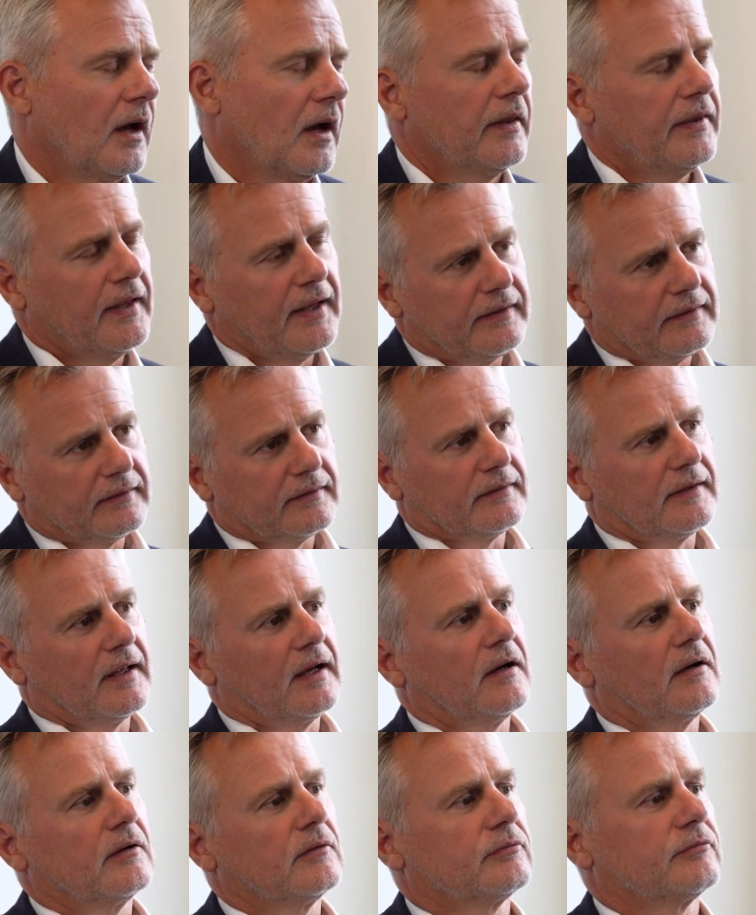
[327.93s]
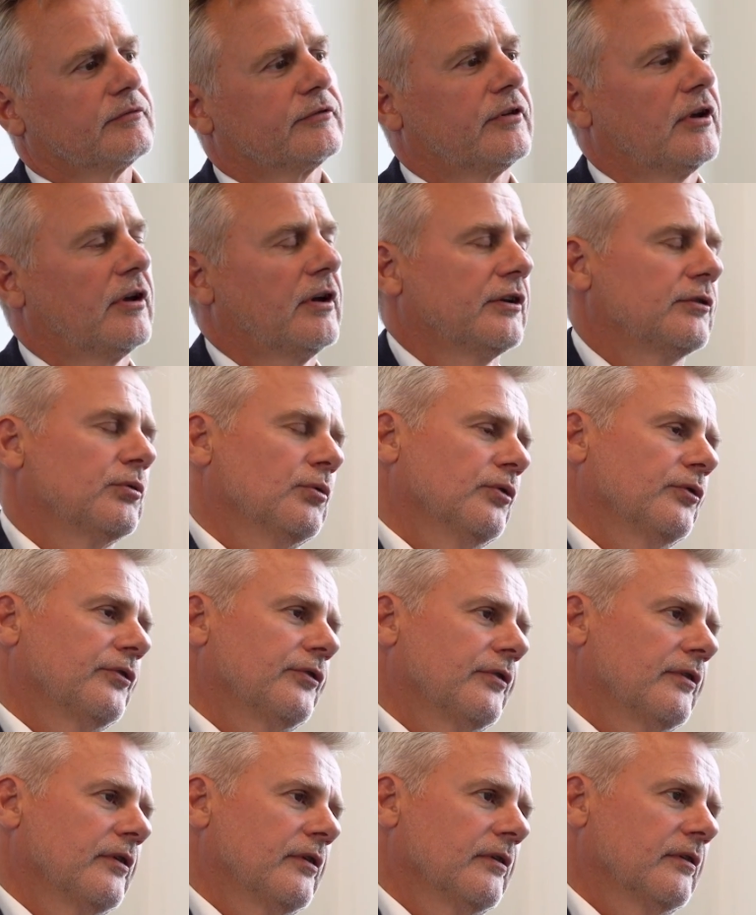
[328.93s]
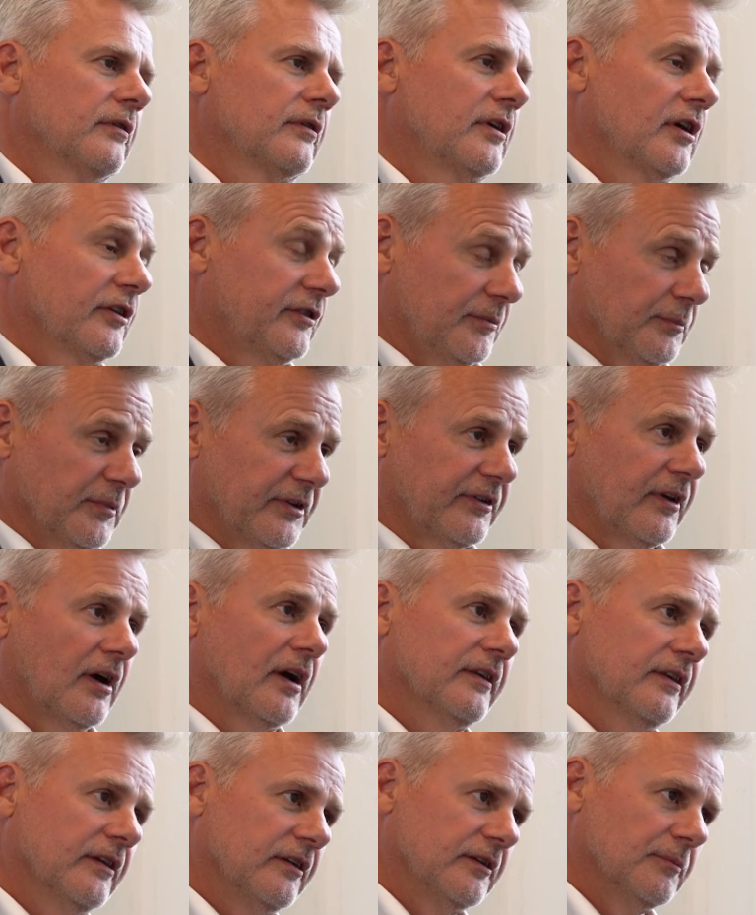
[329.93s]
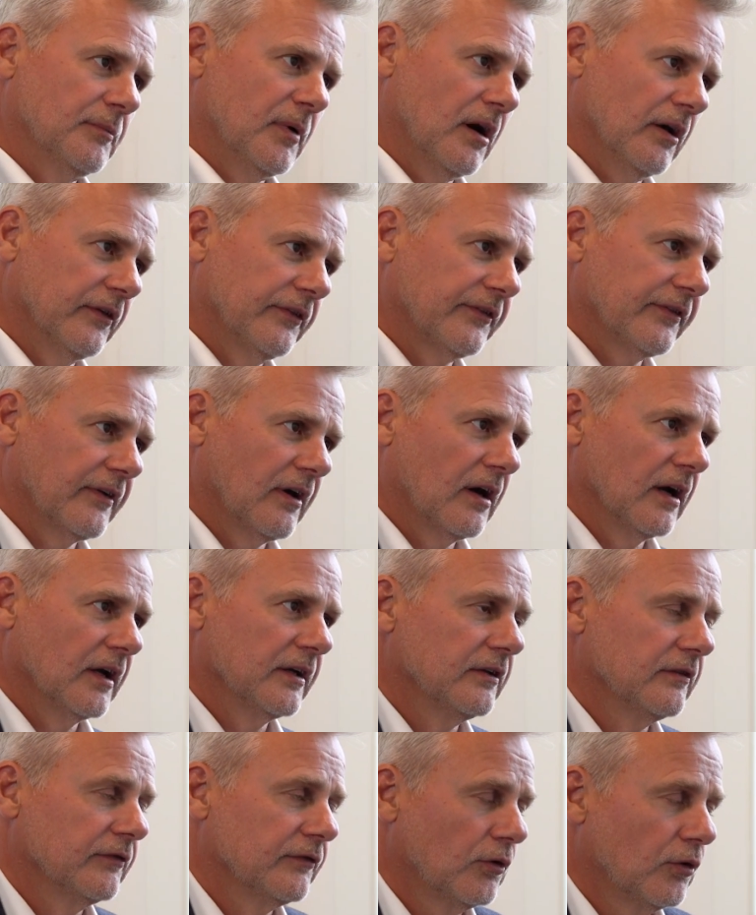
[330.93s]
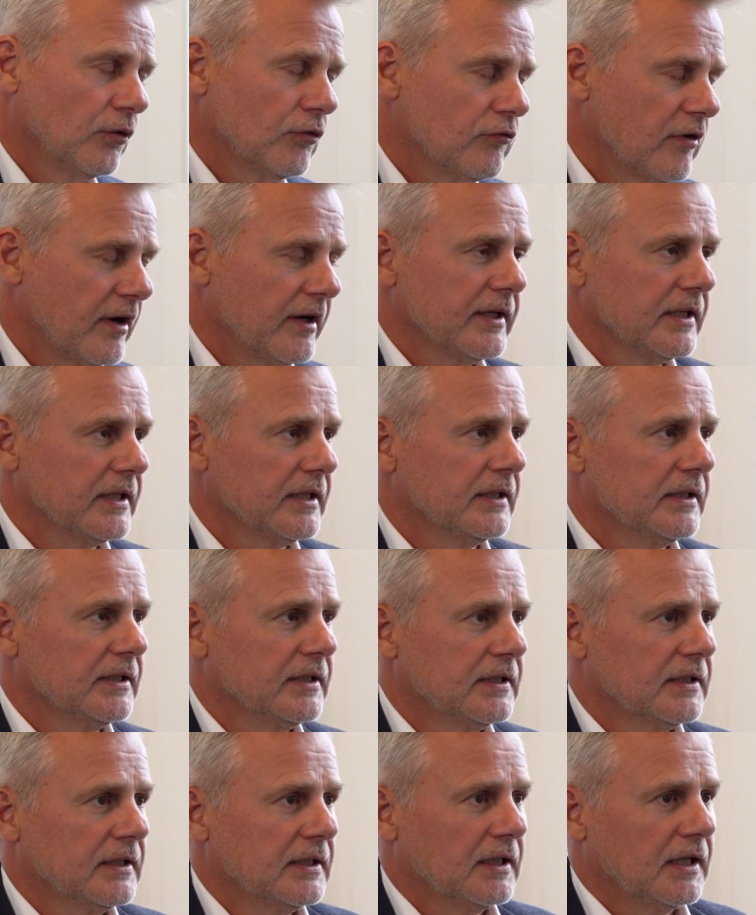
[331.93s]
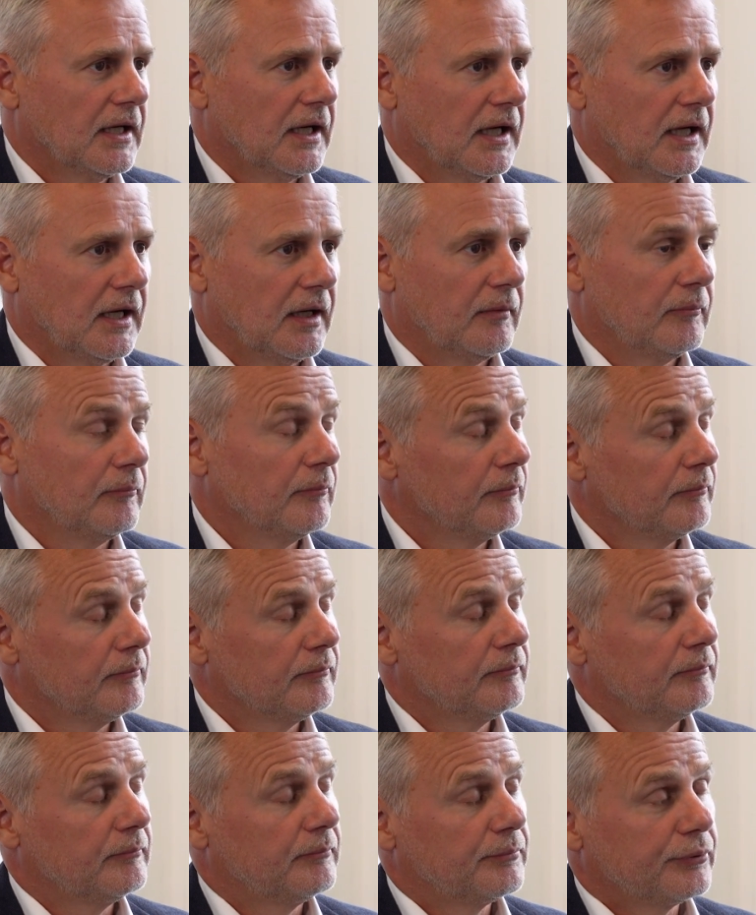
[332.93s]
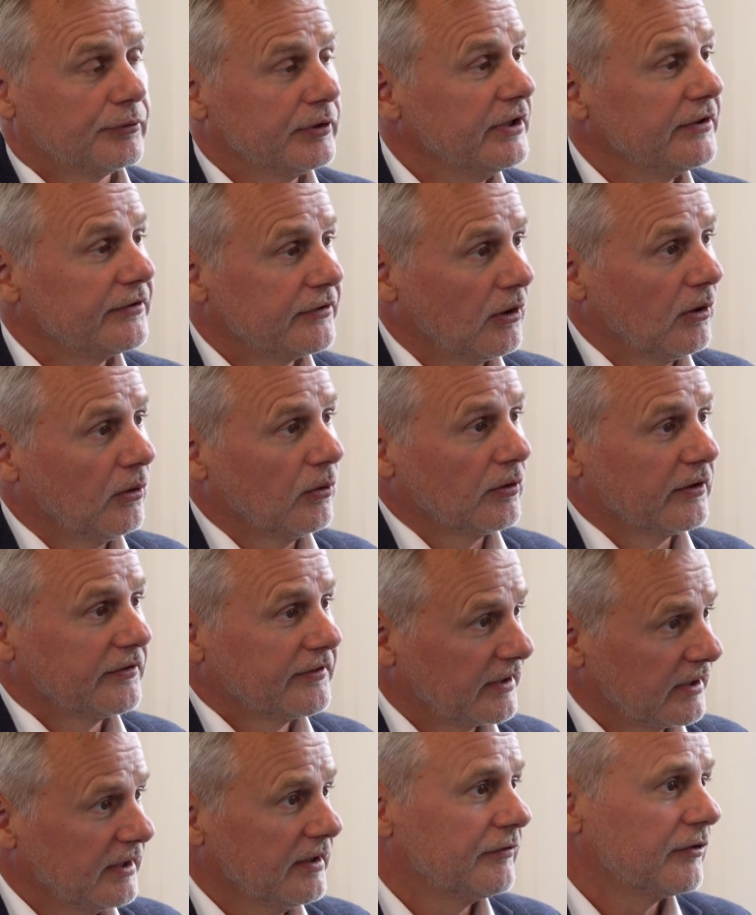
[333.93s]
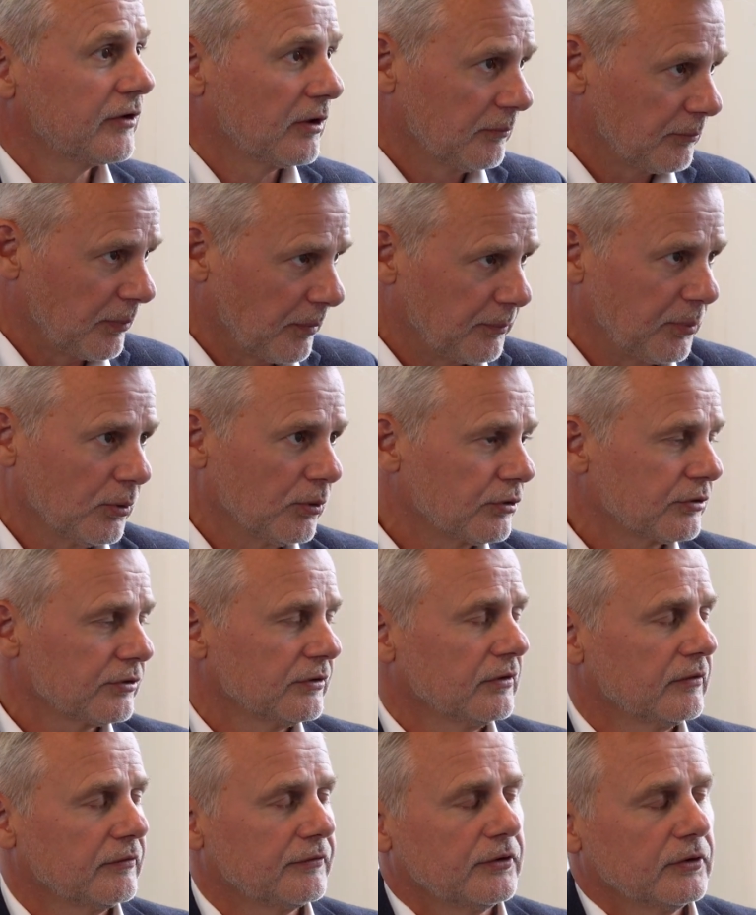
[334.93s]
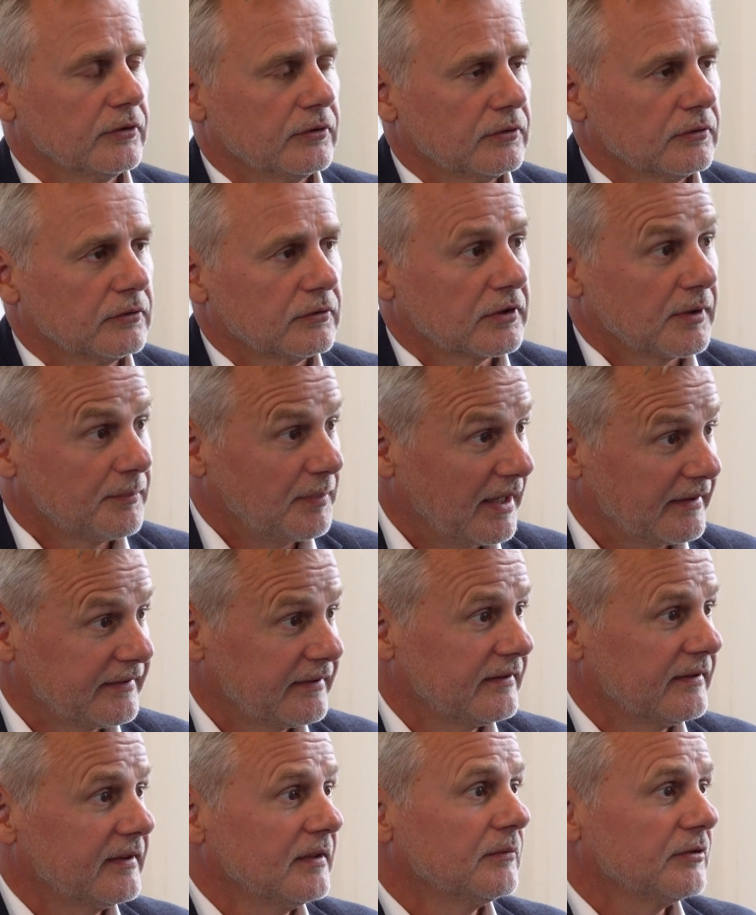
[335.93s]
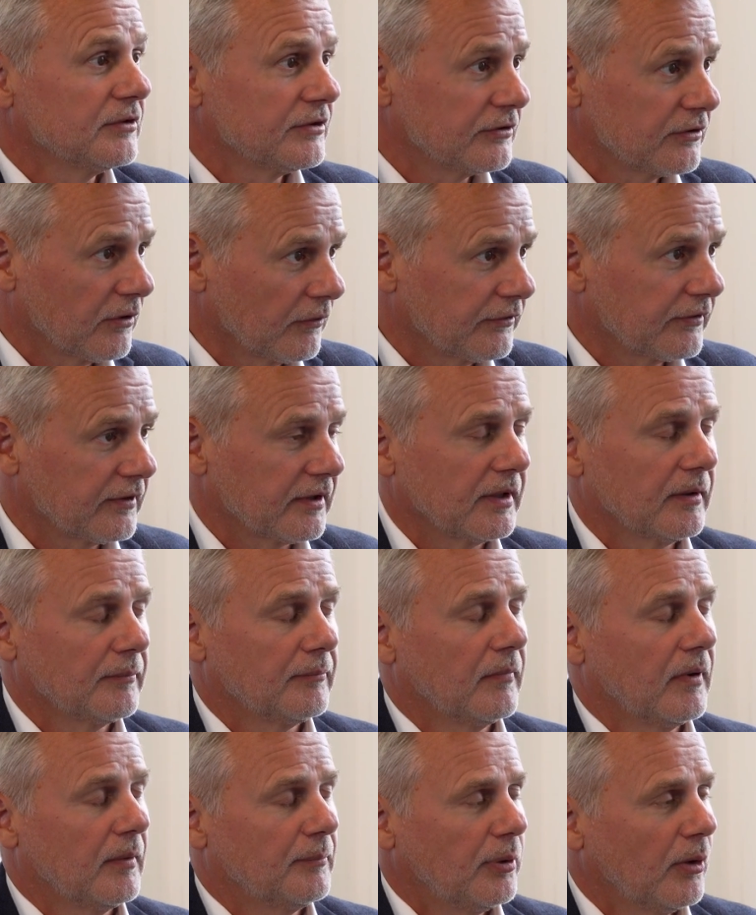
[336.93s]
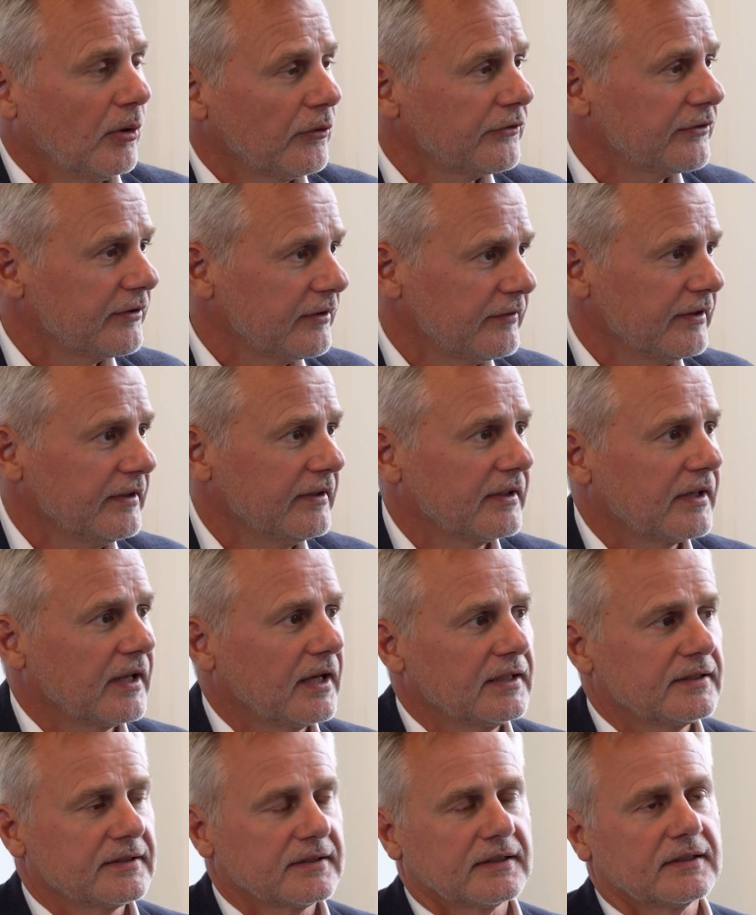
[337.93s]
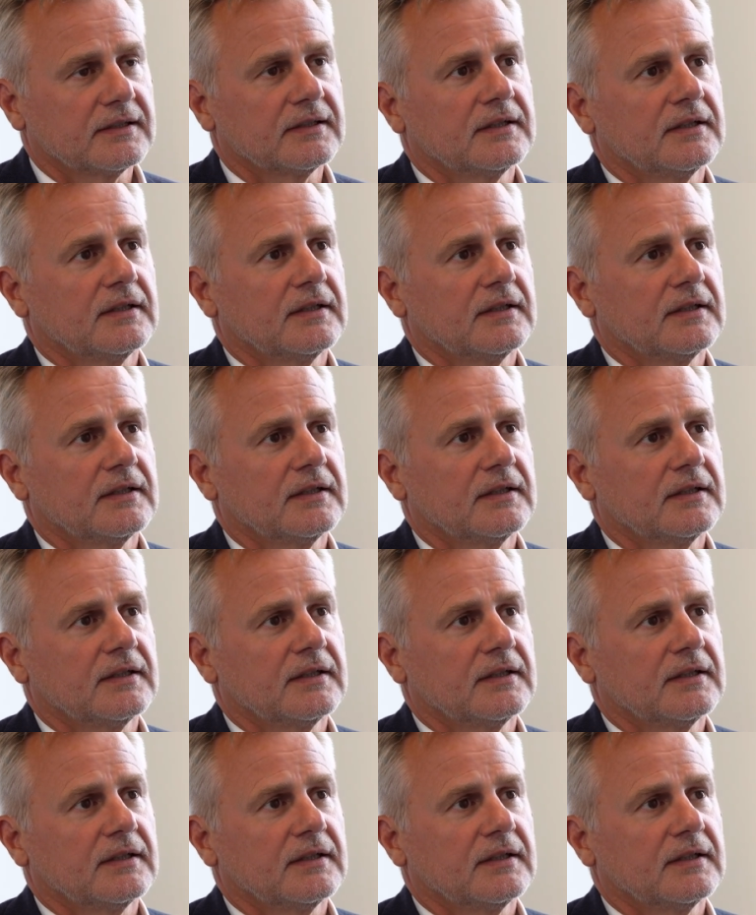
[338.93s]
And then now turning towards the customer side and the demand side, you've already pre-sold a significant proportion of your capacity, which is obviously a positive indicator.